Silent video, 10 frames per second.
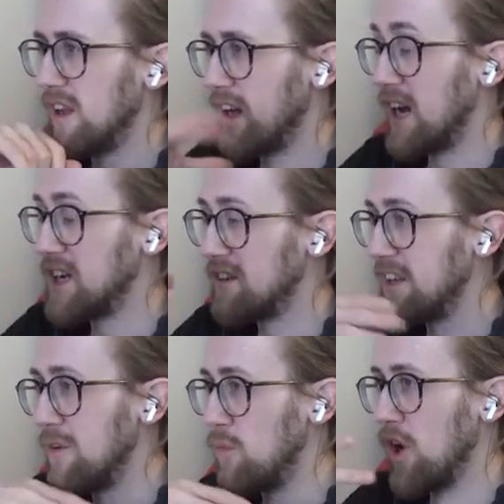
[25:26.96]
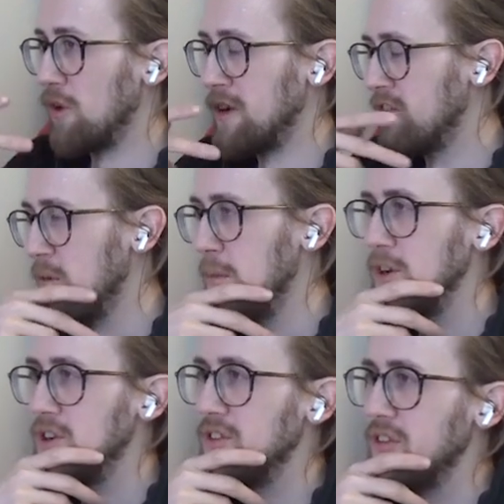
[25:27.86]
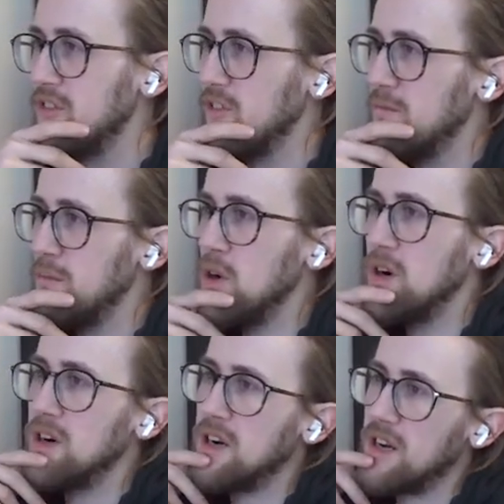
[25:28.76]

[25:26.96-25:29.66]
like as she said wallow in her emotions and stuff but